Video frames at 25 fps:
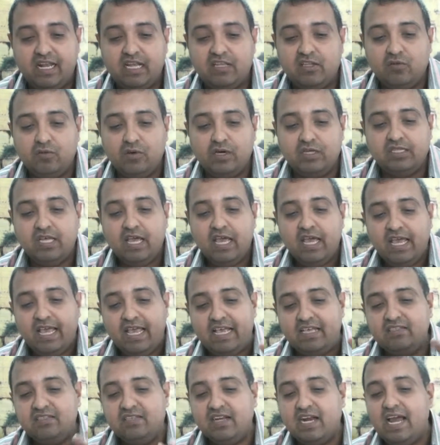In other words,
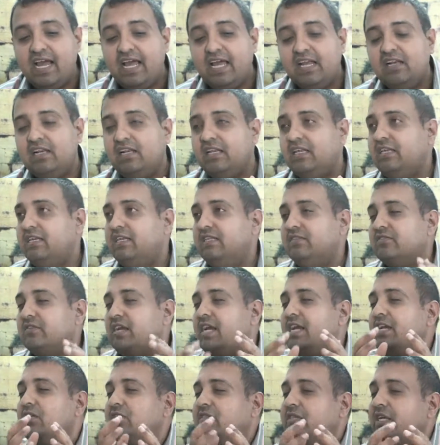Israel, he's
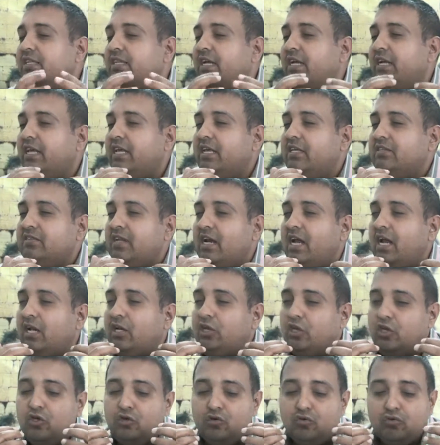trying to say that
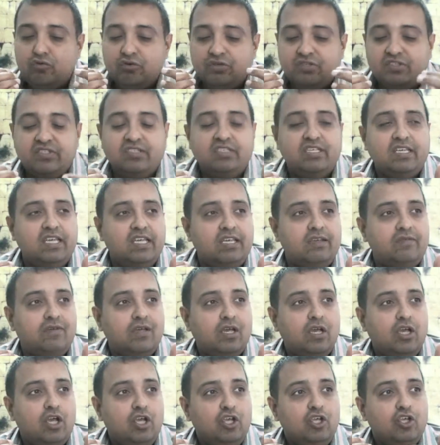Israel, you
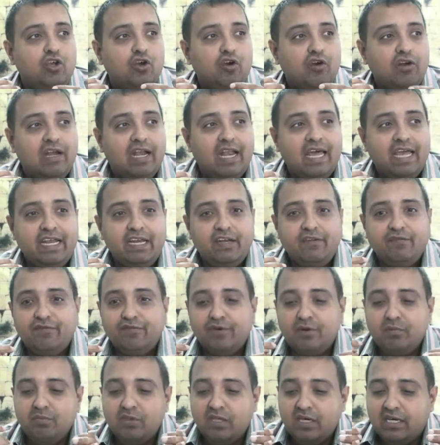receive your light
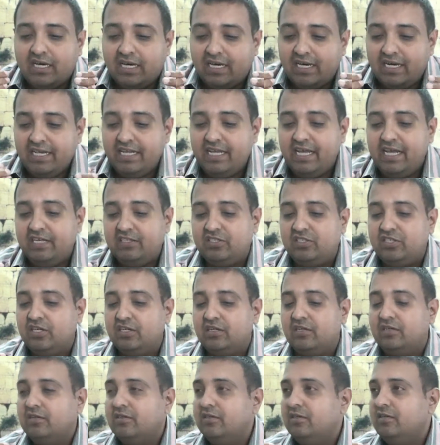from the
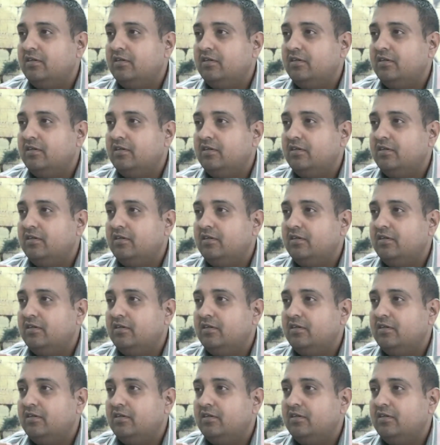Creator.